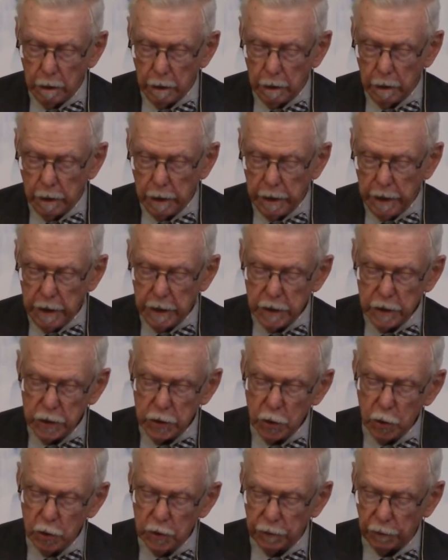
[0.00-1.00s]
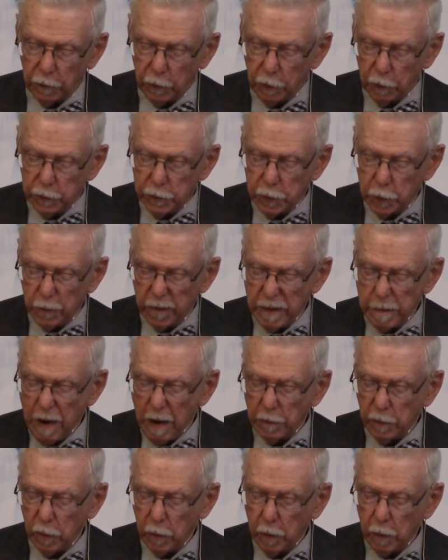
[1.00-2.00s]
it is useful to
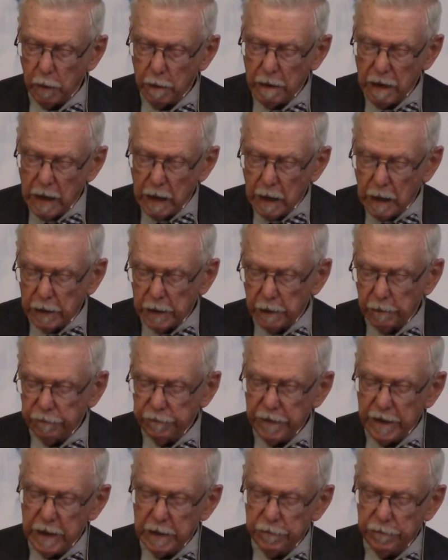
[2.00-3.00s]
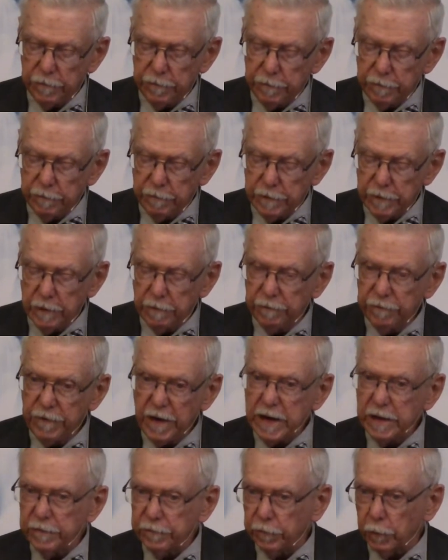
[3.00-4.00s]
remember the, faith, the
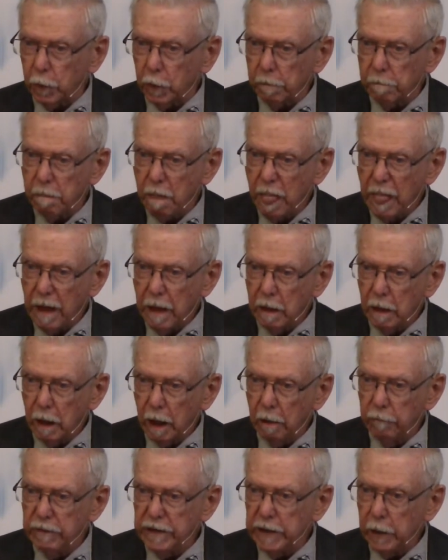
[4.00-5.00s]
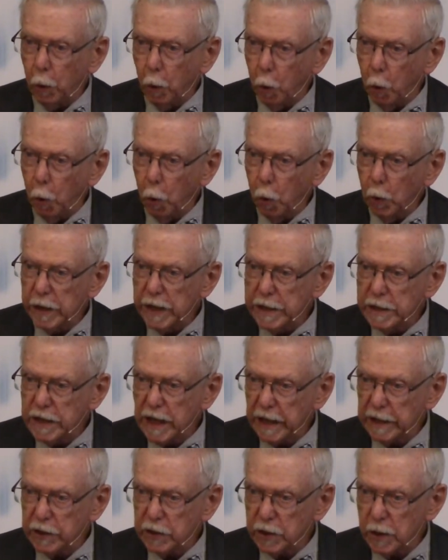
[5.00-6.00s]
faithful of the Old
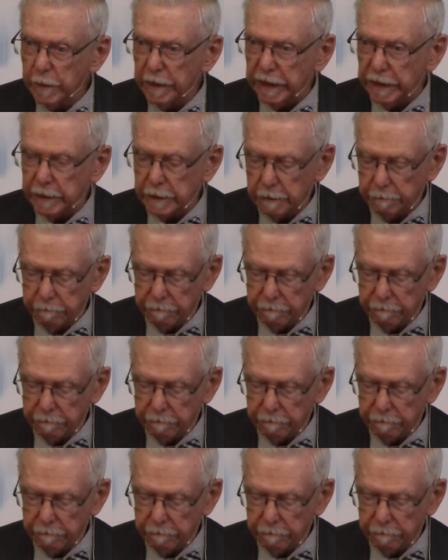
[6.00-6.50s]
Testament.